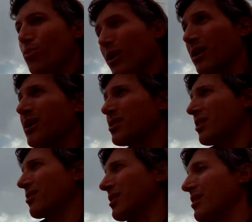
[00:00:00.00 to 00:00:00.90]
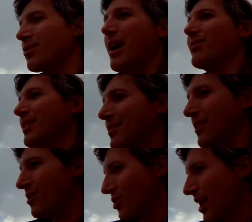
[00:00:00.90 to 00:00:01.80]
work generally. Traveling is an
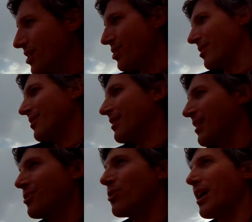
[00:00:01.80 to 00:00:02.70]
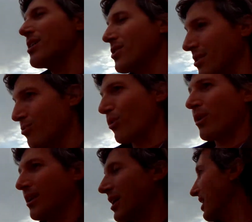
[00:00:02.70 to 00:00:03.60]
education, and education is work.